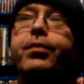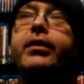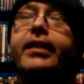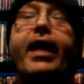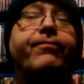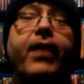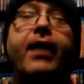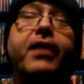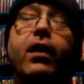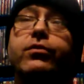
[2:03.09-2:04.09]
to put that
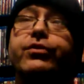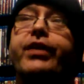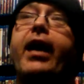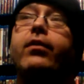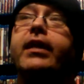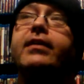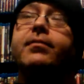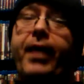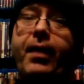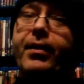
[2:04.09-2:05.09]
$5 down
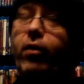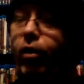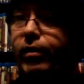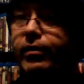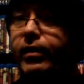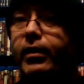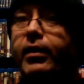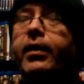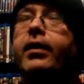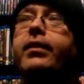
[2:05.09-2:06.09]
as a payment on
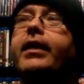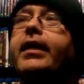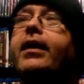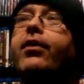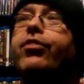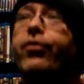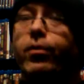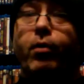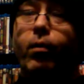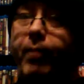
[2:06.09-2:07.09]
the
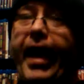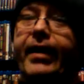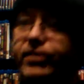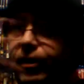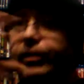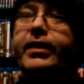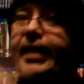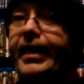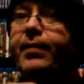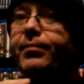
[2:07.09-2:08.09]
thermal bags, you know, that
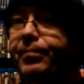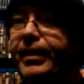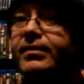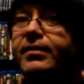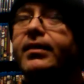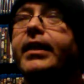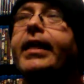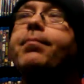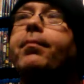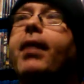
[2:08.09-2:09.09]
they keep the pizzas in to
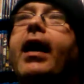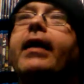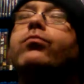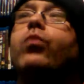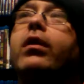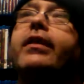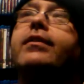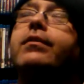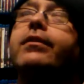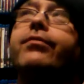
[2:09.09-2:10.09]
keep them hot while they
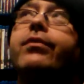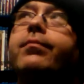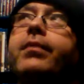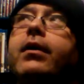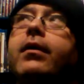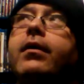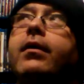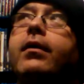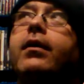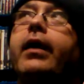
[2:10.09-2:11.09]
deliver them.
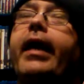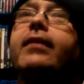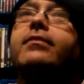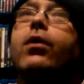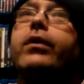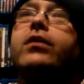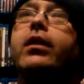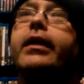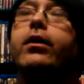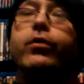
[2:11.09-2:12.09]
And so he's
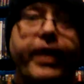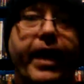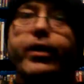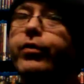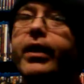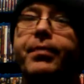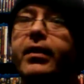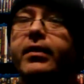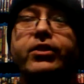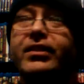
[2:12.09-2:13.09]
all like, you know, yeah, you keep
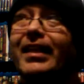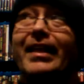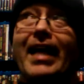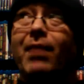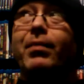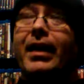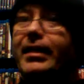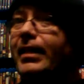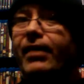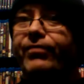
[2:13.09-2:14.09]
it in. And she's like, yeah, but I
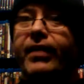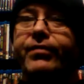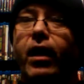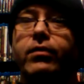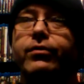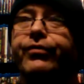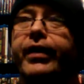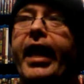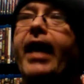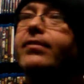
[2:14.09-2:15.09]
need that $5
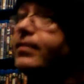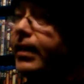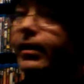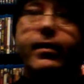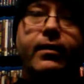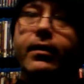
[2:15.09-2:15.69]
for gas. It's like,